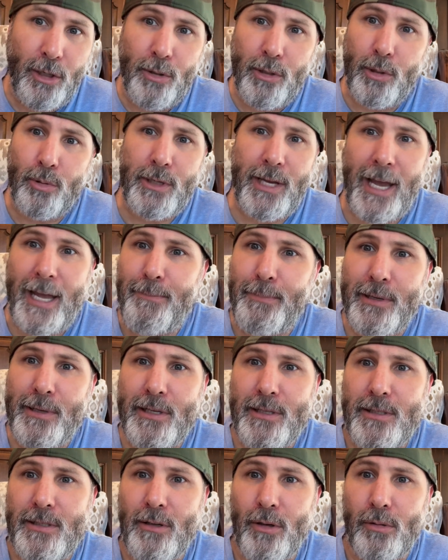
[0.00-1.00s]

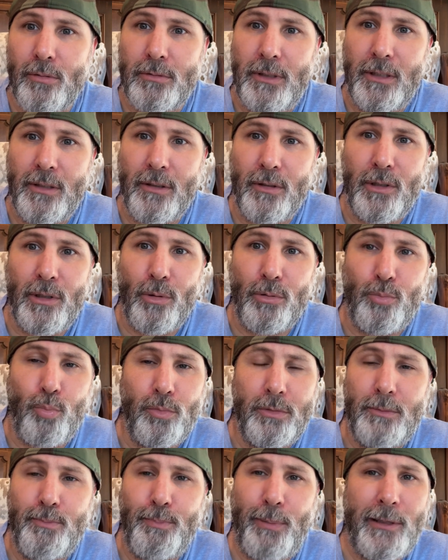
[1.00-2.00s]
capers, no
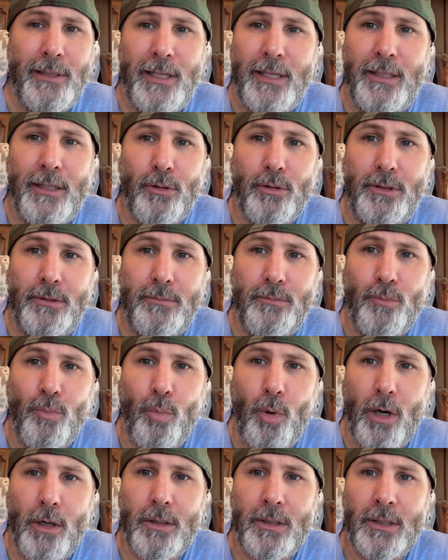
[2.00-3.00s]
putting in no
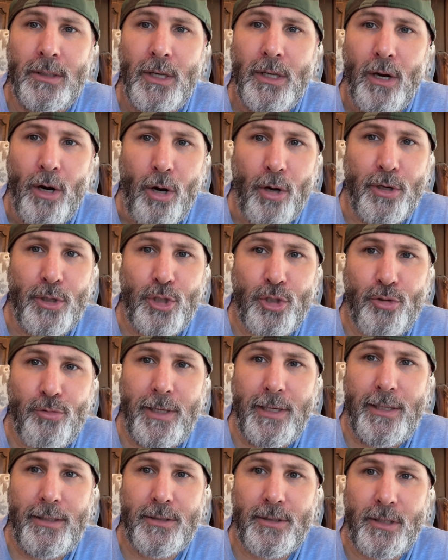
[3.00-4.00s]
work on the
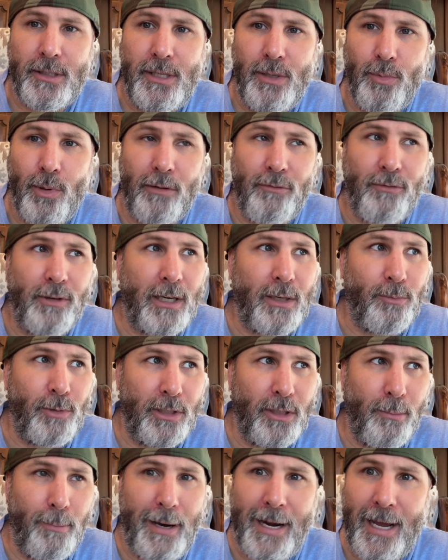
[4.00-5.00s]
street because he wasn't running with
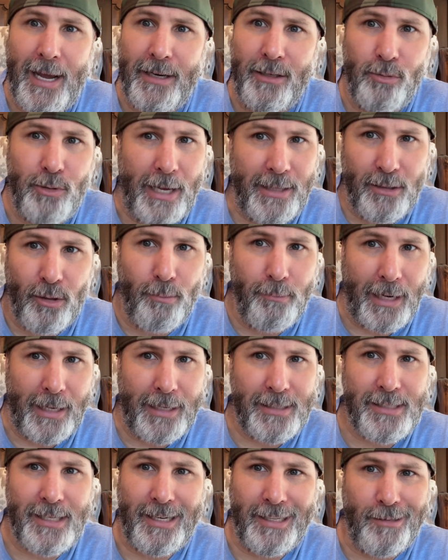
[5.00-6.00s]
nobody I knew. That don't, like
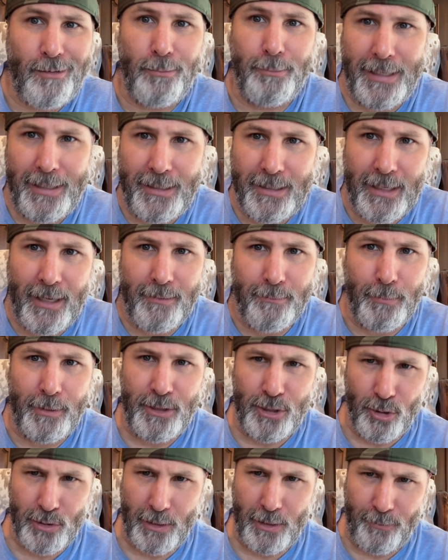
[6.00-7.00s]
I said, that don't mean nothing. But
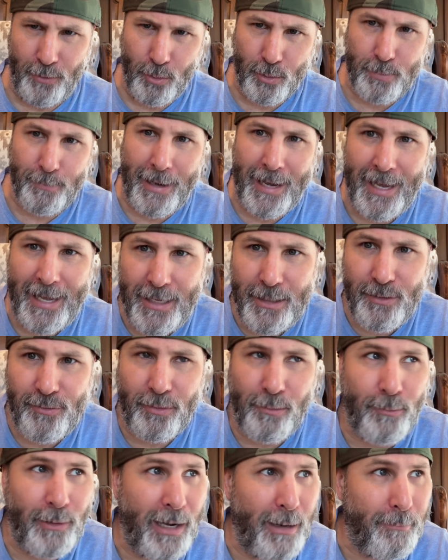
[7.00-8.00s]
usually if he was my age
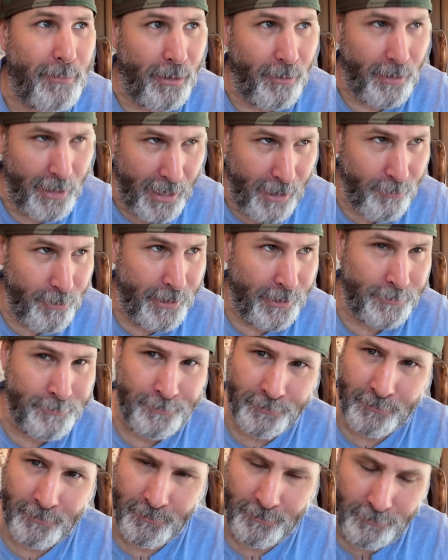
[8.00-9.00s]
from around my area,
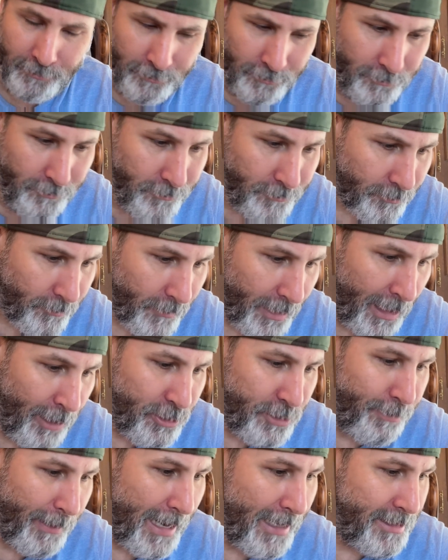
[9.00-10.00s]
I
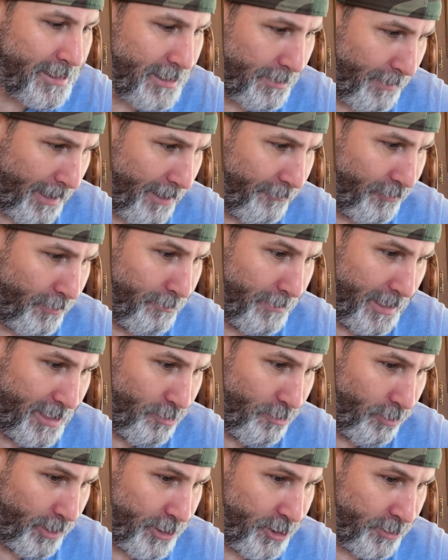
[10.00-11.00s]
was probably
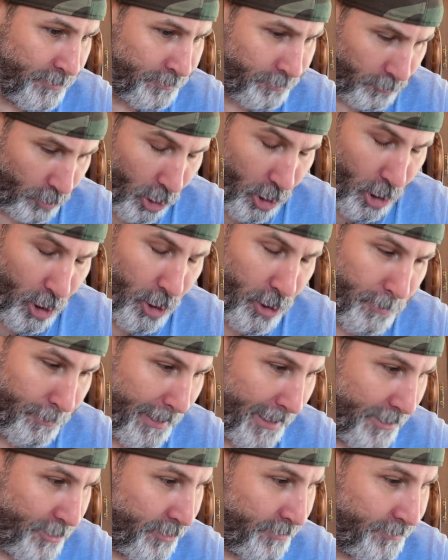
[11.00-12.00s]
semi-familiar with you or heard
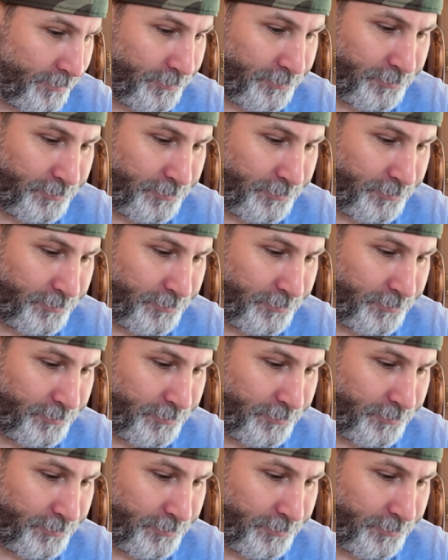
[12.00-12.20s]
about you.